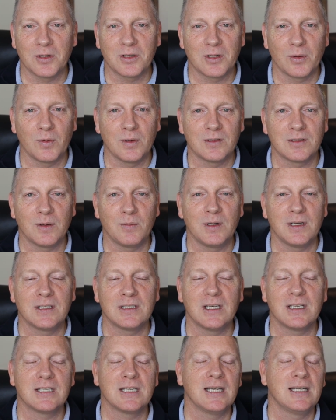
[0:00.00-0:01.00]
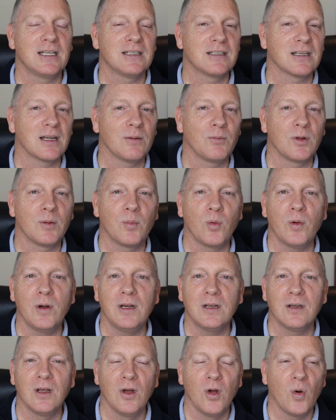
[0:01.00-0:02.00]
So when somebody says, hey, does it come with a
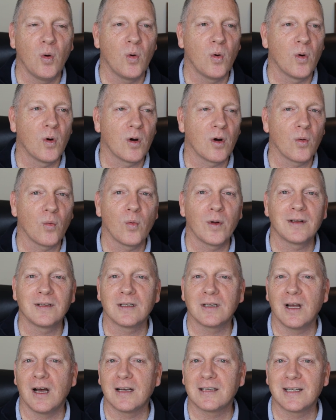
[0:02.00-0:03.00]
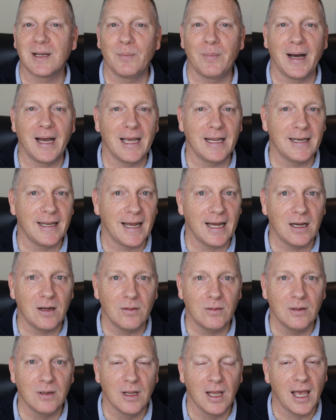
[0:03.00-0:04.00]
point, or what does it cost to buy it
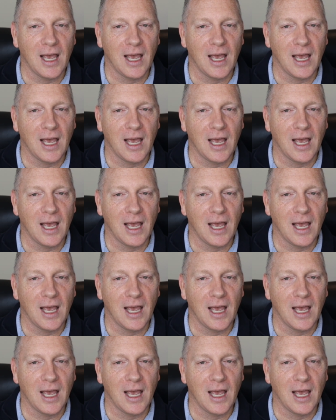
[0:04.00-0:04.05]
down?